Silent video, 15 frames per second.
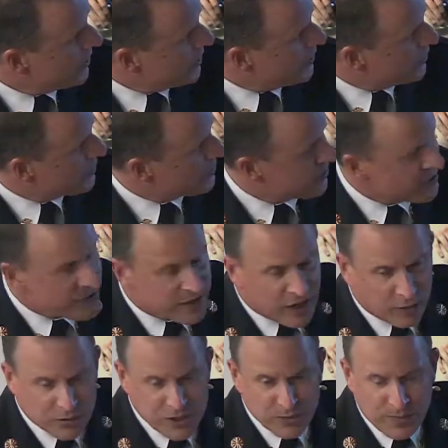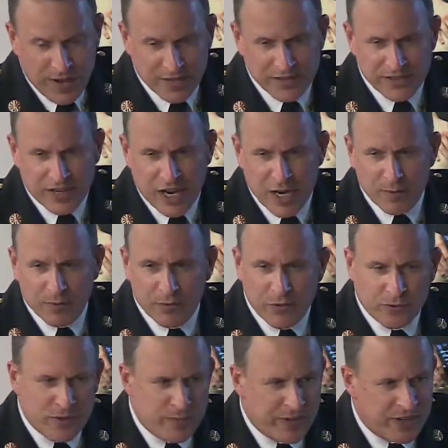you'll see that our response time of
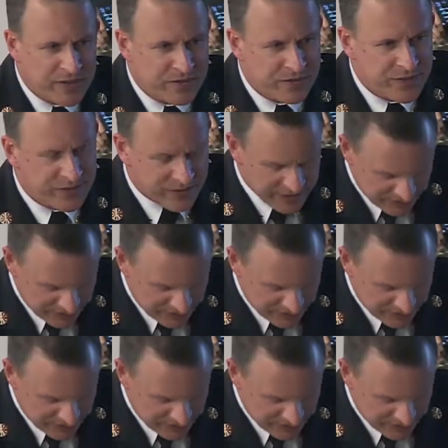3 minutes and 15